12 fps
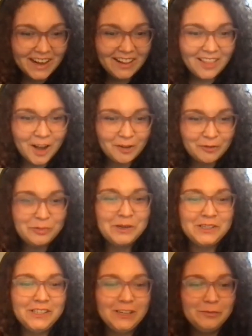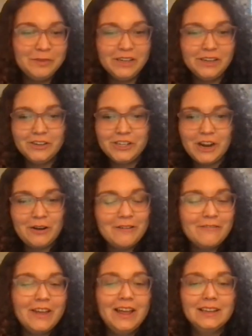Got a lot of Perseid meteor
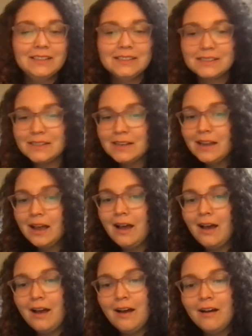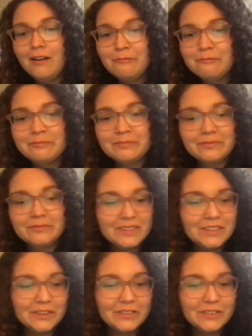shower fans. Any